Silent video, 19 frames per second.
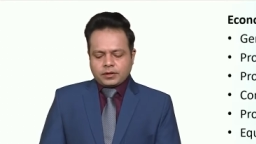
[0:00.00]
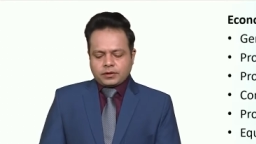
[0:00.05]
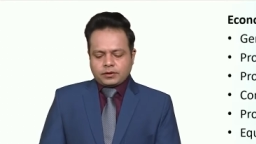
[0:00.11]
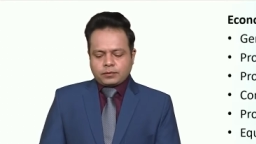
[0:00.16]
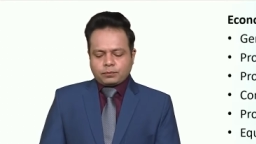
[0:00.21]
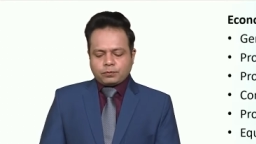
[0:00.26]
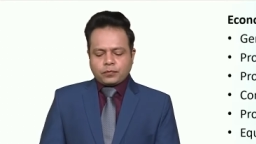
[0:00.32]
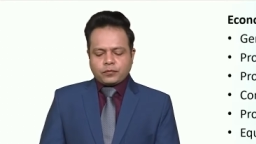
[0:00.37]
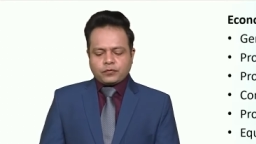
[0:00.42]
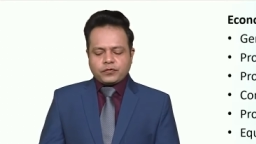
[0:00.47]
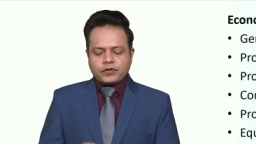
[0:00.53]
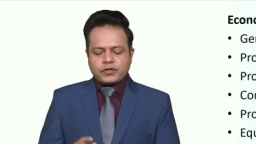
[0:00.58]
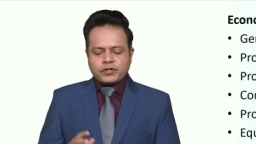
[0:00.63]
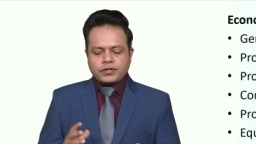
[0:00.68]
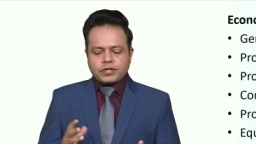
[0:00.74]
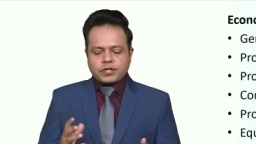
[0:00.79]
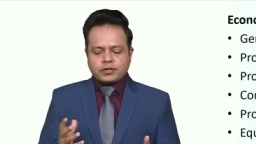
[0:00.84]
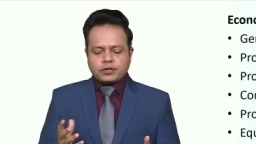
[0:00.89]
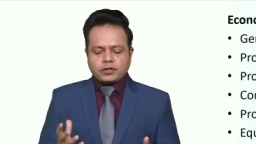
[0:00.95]
the
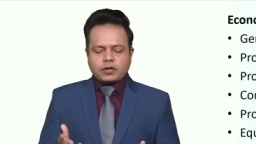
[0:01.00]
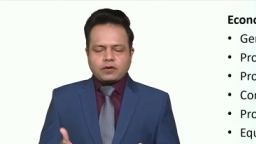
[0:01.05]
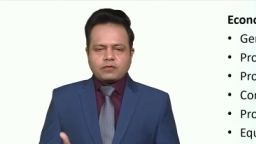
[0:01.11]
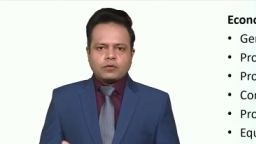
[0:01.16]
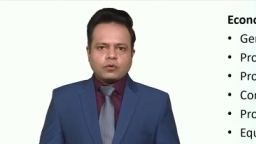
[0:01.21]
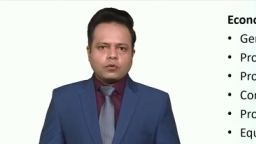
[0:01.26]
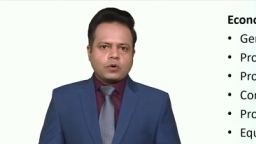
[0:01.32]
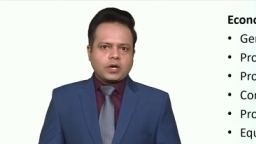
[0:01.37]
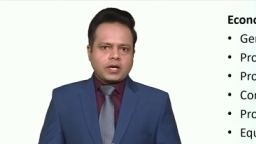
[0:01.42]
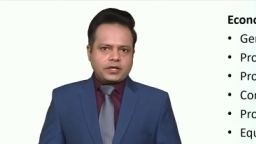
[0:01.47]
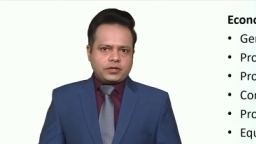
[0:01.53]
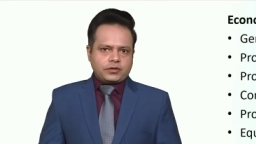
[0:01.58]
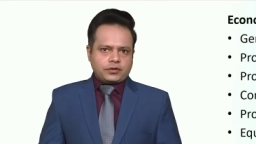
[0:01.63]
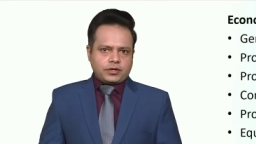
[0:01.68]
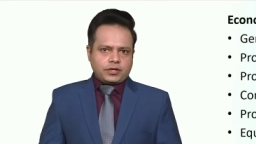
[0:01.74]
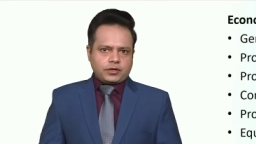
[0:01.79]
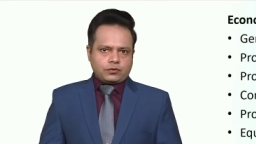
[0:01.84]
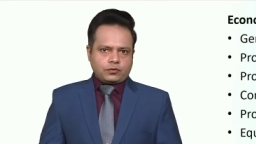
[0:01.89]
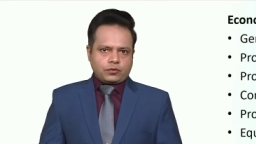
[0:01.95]
provision of
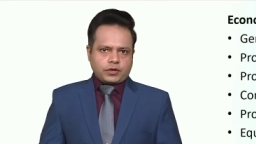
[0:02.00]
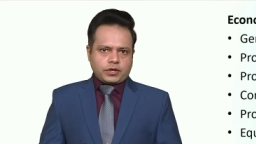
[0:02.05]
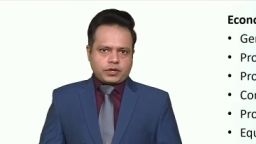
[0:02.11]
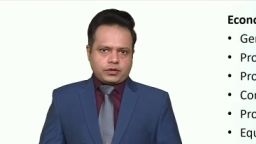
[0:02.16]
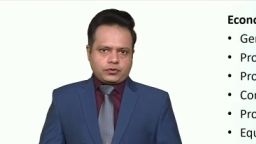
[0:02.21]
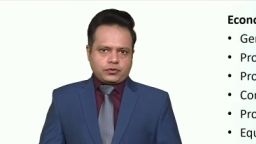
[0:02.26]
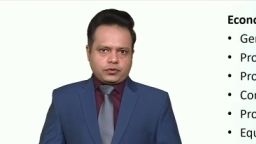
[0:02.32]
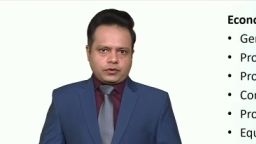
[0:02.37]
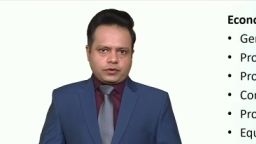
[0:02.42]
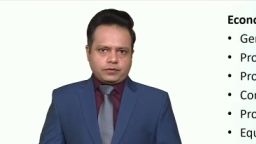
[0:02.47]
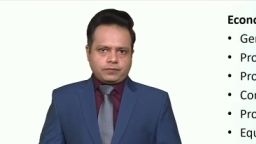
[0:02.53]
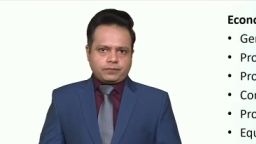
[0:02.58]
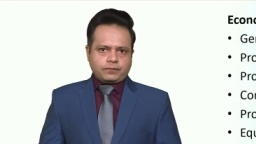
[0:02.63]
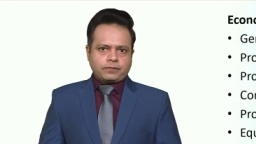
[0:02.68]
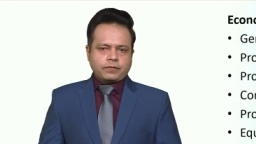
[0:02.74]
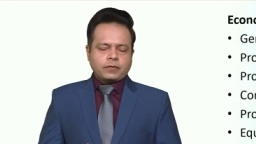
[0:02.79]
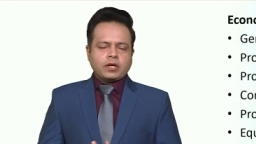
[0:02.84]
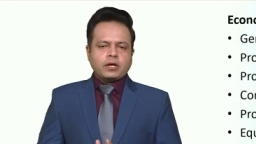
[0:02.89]
quality education